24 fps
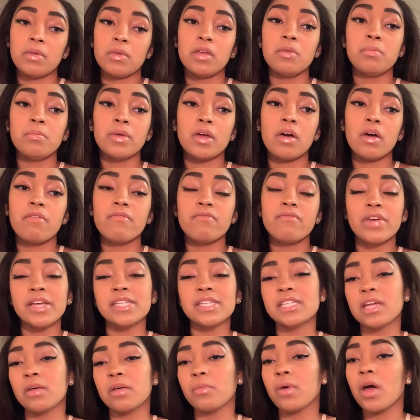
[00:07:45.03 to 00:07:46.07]
He'll be on
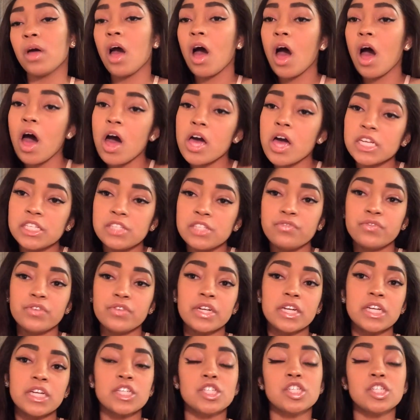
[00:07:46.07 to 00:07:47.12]
FaceTime with all his
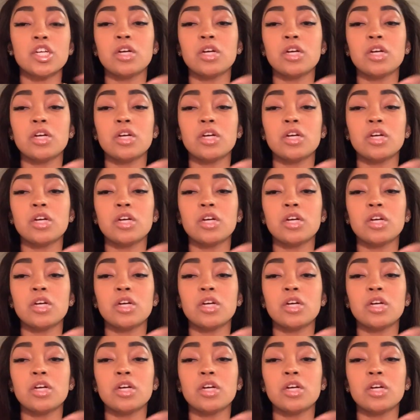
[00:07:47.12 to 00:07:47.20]
friends.